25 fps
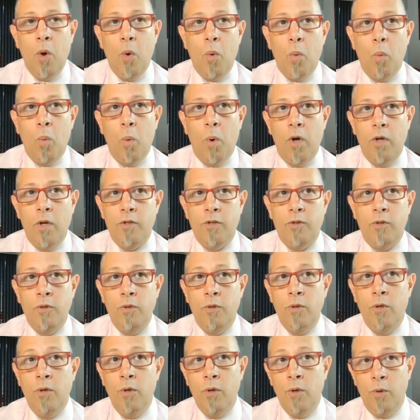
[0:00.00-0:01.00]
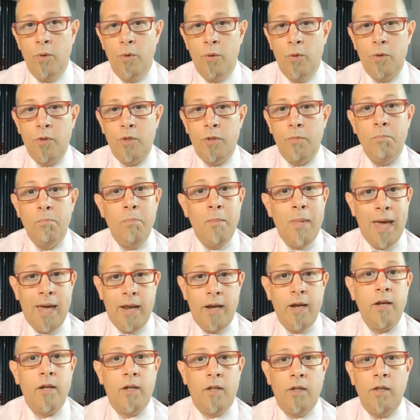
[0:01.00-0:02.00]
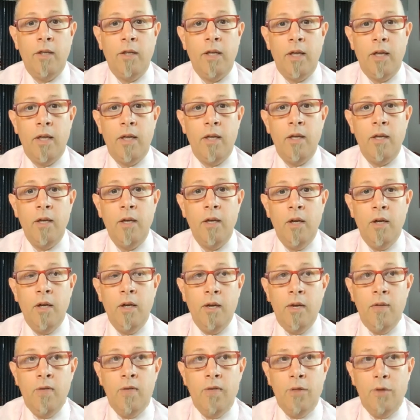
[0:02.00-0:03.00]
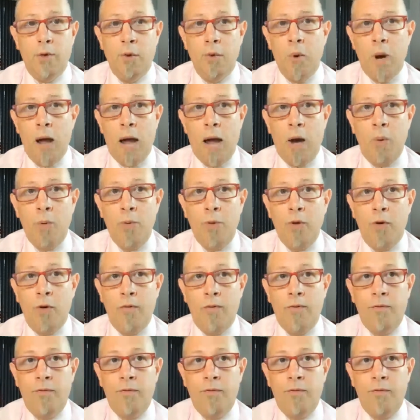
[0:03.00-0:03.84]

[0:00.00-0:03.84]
was used medically throughout the